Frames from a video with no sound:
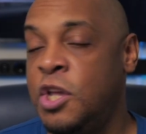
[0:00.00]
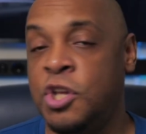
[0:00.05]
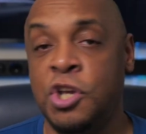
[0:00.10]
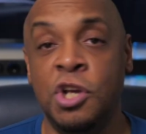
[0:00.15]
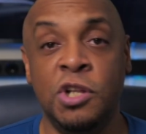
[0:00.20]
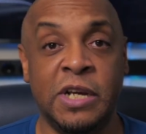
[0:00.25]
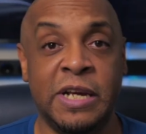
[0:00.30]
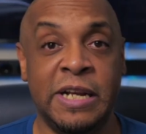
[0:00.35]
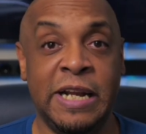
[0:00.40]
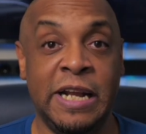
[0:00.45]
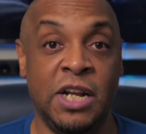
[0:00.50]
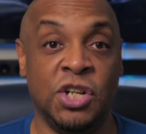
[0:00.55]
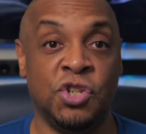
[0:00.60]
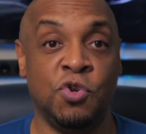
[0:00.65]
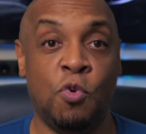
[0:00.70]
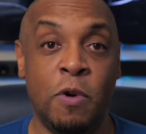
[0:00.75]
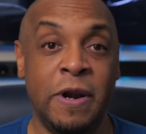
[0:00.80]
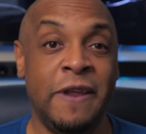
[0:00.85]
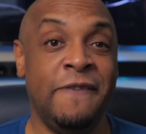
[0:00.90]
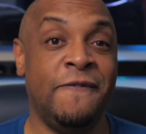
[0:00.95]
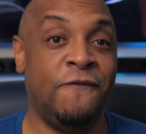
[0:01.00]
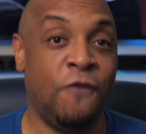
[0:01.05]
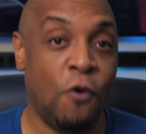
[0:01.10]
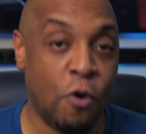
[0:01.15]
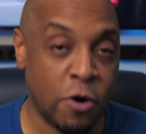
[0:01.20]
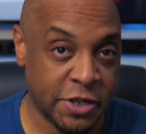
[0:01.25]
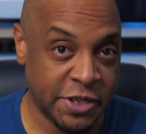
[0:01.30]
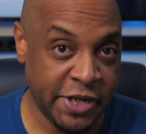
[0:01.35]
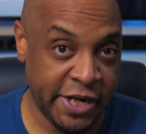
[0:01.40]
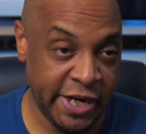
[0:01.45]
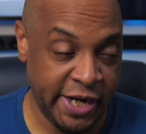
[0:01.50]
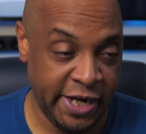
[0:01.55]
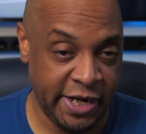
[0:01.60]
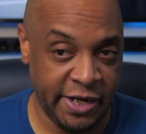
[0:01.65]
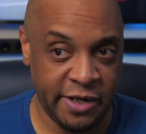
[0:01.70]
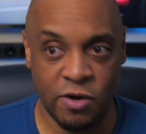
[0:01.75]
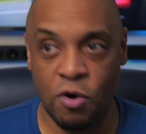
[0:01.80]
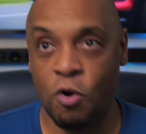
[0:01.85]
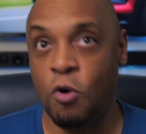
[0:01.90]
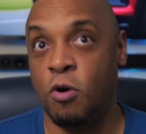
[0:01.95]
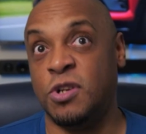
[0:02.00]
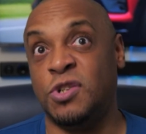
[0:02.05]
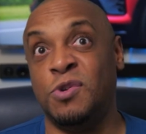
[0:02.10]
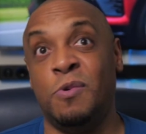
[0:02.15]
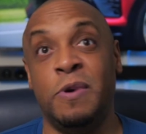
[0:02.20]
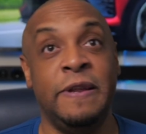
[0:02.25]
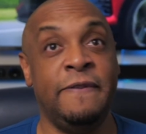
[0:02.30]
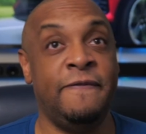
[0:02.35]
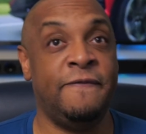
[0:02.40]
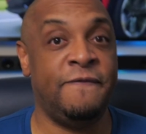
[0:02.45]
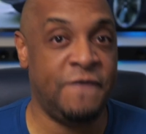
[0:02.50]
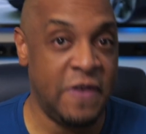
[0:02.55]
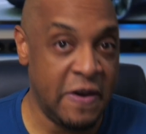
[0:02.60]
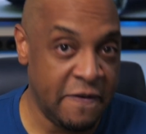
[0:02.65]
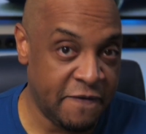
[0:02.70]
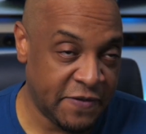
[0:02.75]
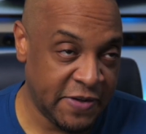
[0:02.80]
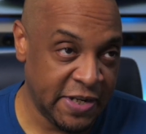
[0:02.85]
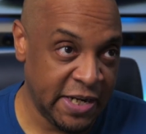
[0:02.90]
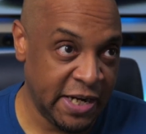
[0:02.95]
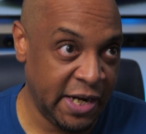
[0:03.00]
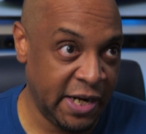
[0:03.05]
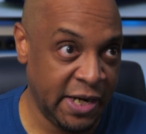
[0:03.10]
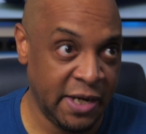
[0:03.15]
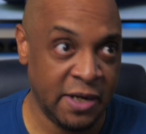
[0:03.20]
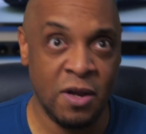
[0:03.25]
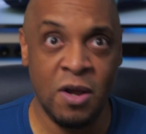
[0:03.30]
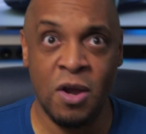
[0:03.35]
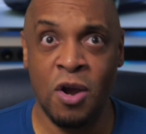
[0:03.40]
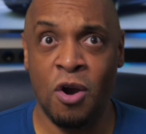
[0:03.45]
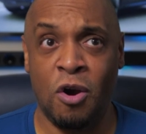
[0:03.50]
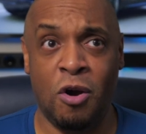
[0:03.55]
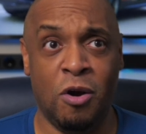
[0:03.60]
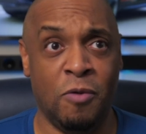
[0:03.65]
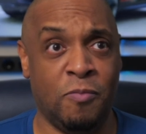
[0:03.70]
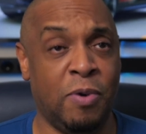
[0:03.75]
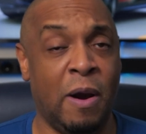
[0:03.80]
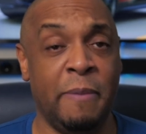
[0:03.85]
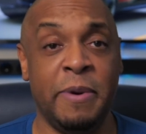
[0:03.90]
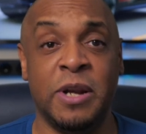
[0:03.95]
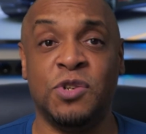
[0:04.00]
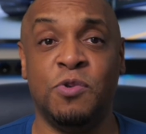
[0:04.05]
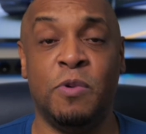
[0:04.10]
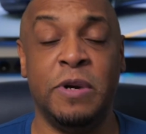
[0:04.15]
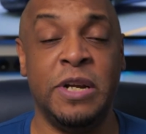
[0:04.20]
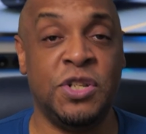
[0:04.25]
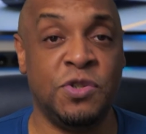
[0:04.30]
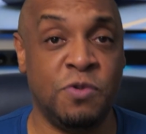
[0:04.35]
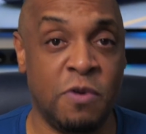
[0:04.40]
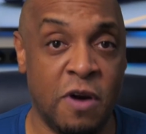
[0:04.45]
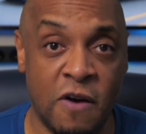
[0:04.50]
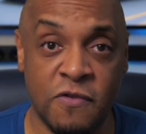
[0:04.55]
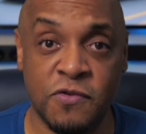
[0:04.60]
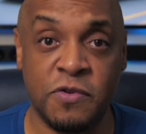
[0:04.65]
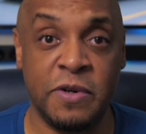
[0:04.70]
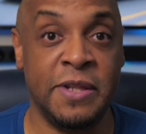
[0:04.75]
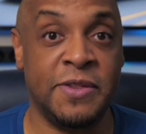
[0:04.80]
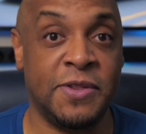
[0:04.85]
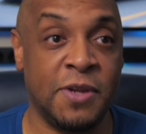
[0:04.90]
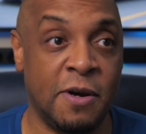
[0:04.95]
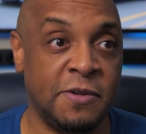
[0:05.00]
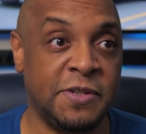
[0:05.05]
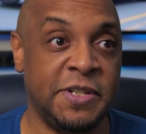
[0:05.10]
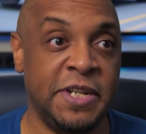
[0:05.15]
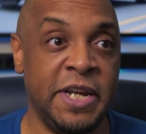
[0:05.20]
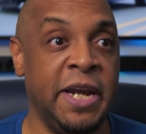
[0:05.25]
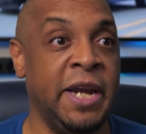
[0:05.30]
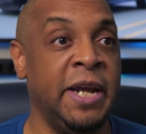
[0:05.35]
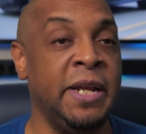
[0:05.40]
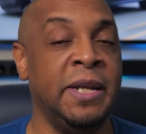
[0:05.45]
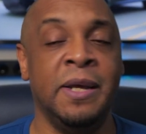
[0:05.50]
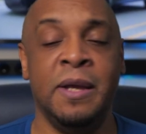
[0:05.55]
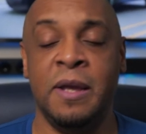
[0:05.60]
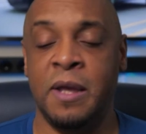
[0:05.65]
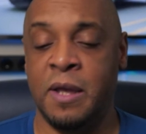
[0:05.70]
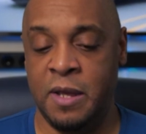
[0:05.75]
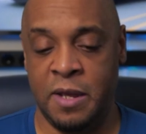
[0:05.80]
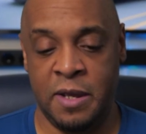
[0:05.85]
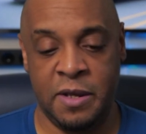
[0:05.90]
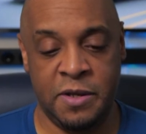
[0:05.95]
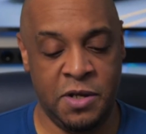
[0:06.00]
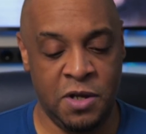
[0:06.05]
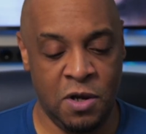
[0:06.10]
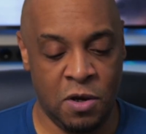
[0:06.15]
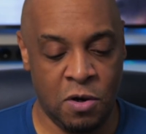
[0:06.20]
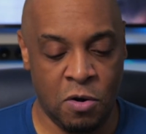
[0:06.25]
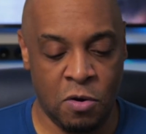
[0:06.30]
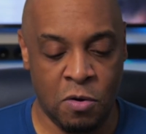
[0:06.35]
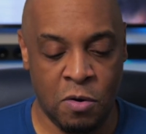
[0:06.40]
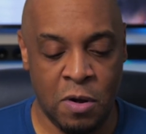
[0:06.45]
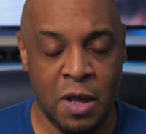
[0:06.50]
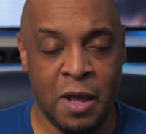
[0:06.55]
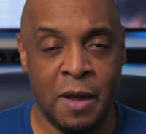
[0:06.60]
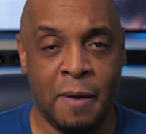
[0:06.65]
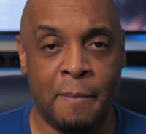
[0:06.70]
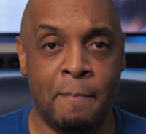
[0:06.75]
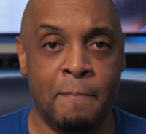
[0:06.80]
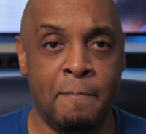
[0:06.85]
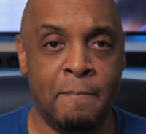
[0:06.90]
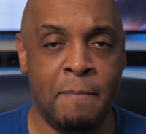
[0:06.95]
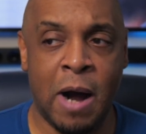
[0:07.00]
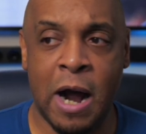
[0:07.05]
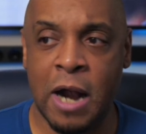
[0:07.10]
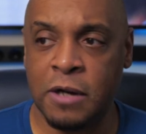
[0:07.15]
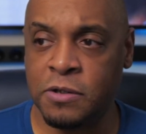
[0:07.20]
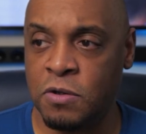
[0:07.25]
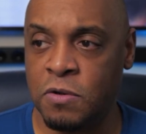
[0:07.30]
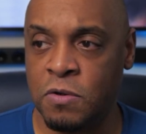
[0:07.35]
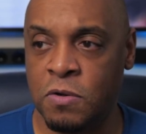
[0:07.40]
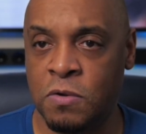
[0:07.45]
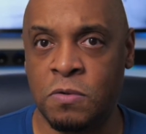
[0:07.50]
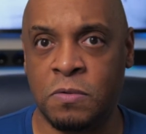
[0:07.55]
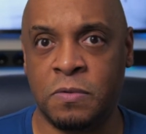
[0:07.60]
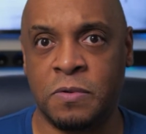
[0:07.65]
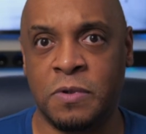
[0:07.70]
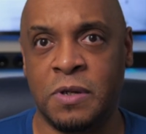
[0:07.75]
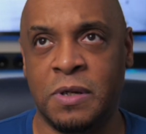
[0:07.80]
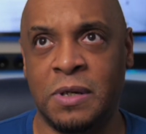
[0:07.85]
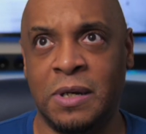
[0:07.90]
You're looking at a 2014 or 2015 or probably a 2012, 2013, model.